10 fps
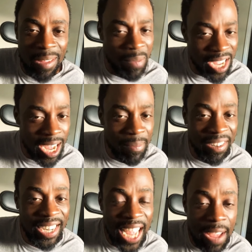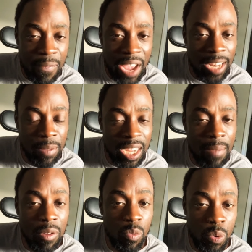Becoming steadfast,
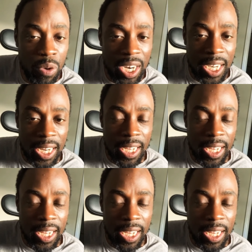becoming rooted